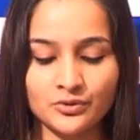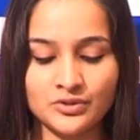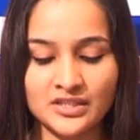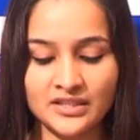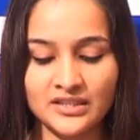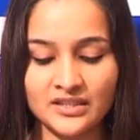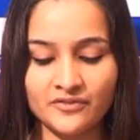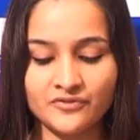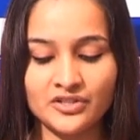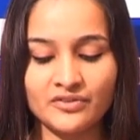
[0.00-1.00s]
could see the
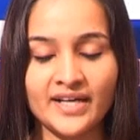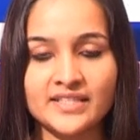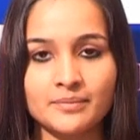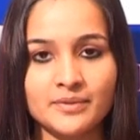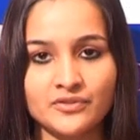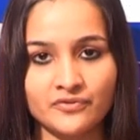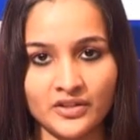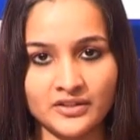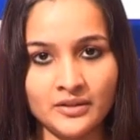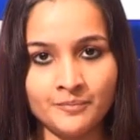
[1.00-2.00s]
Nifty rise a bit
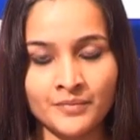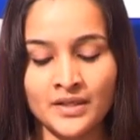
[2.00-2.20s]
further.